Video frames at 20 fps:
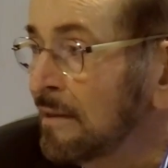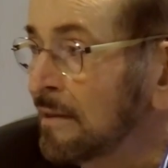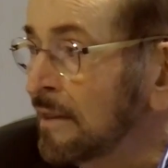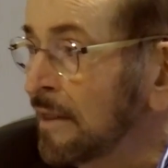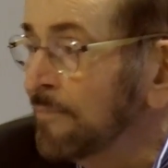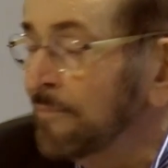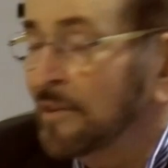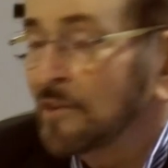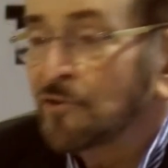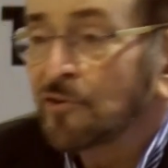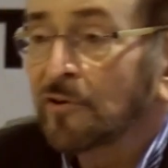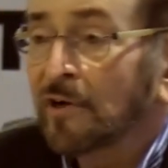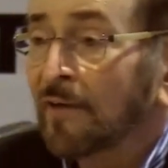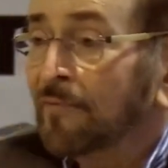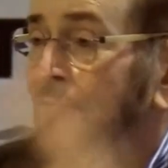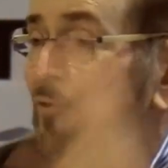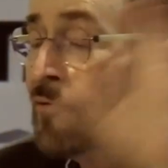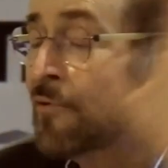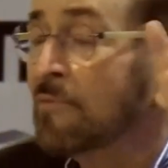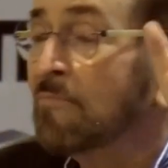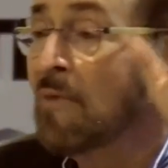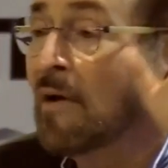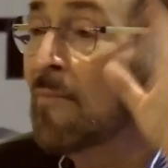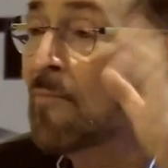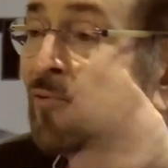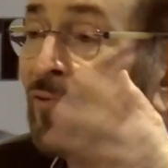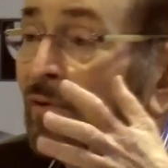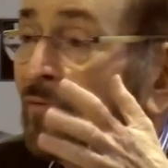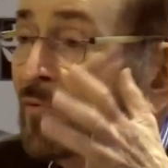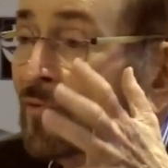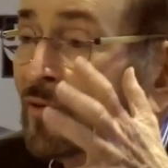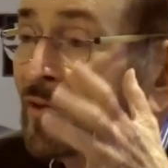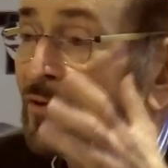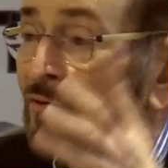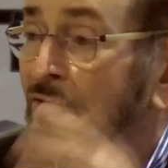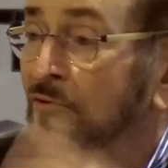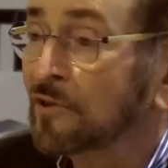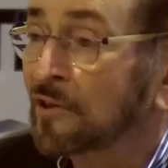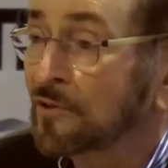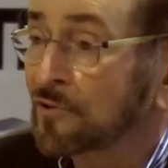That means you have to remember everything
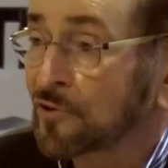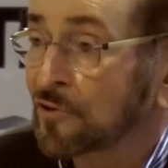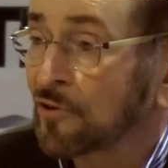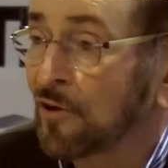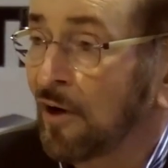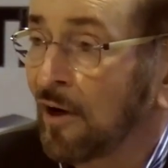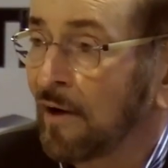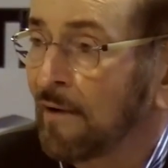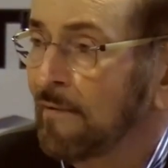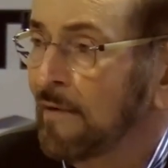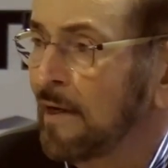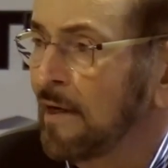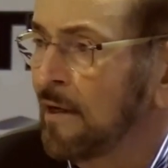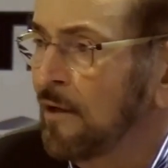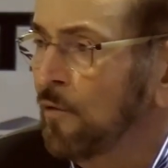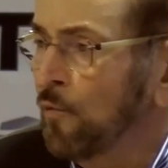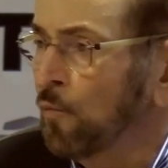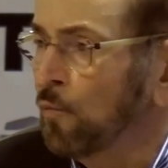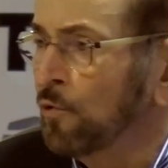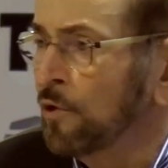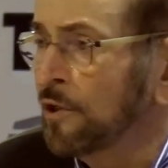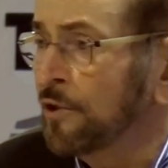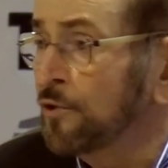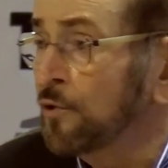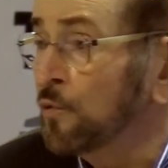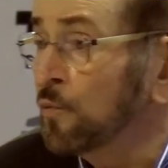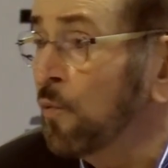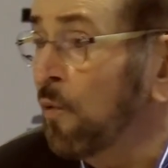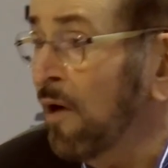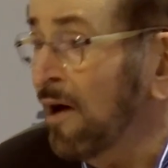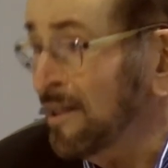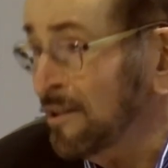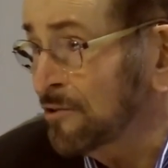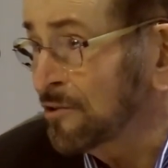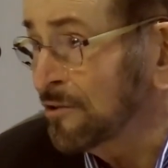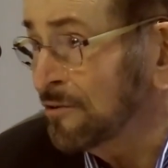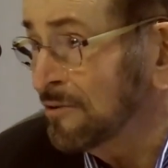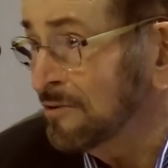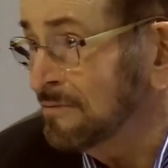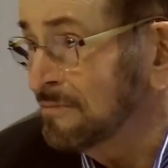you just saw. Will you want
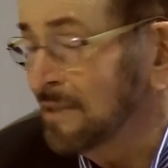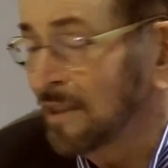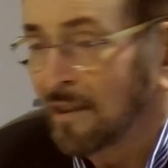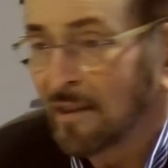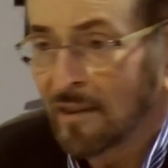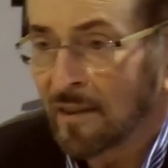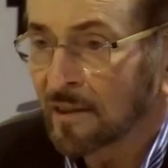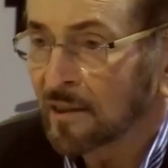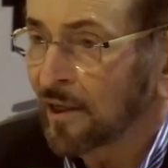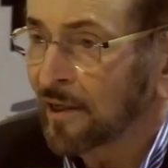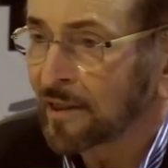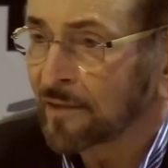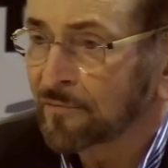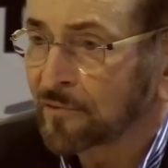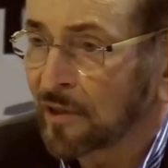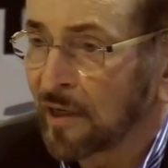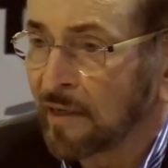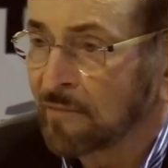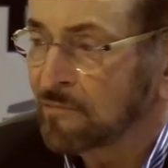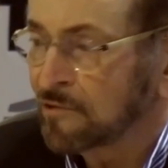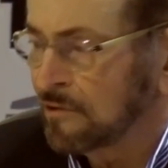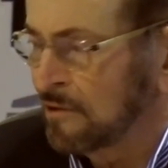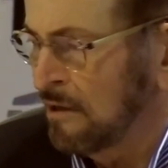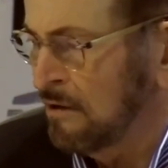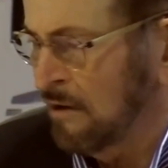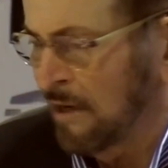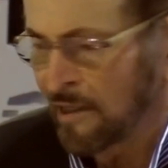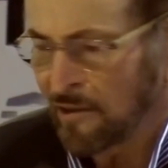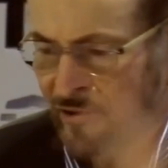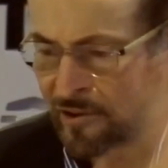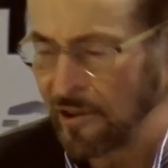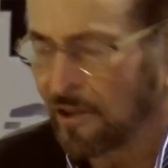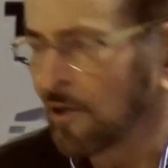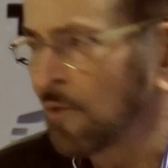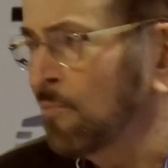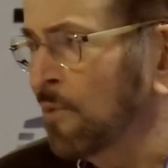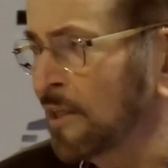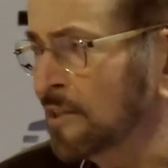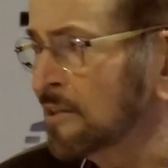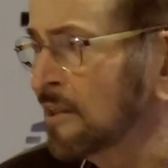to? A lot of times, no, I don't care
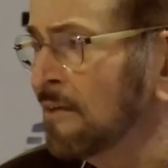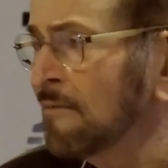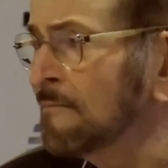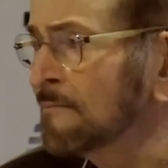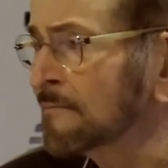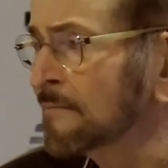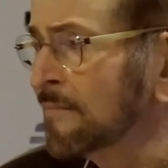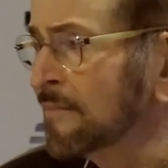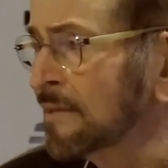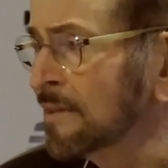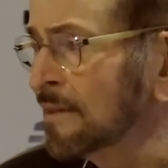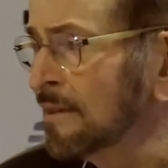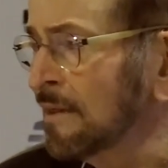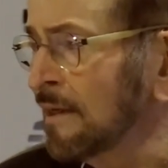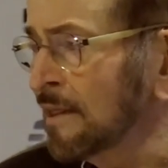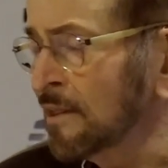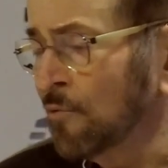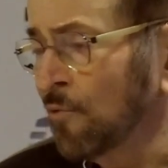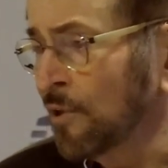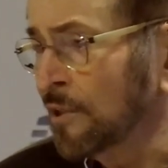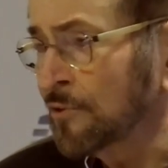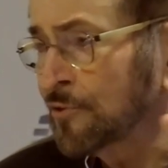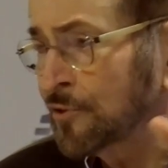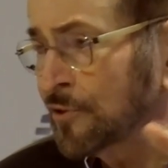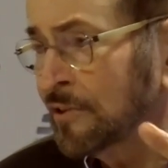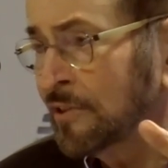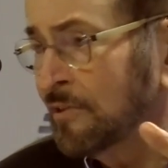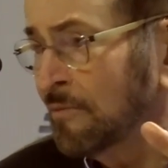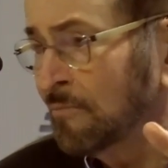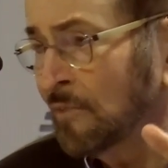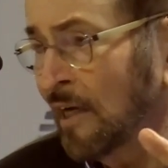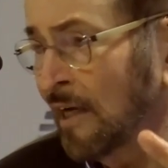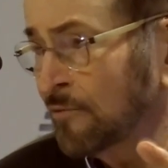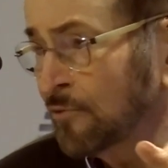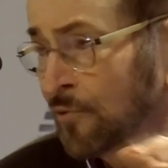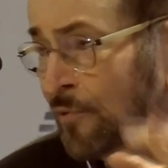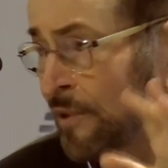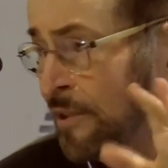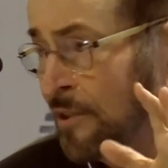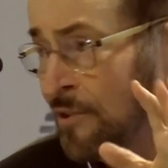about them. I don't want to see them now
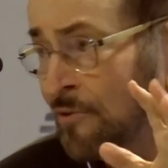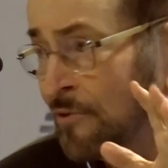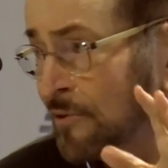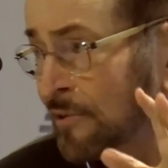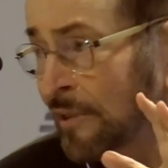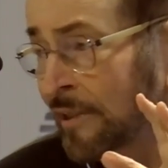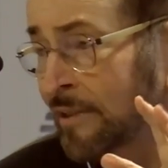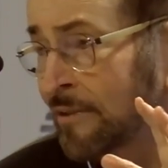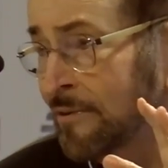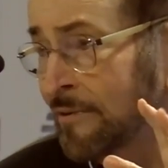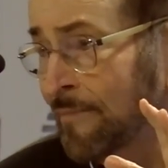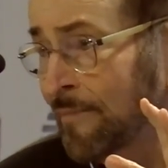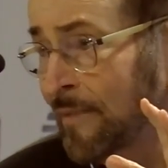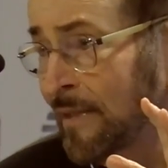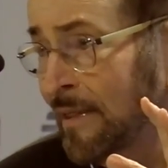20 years later.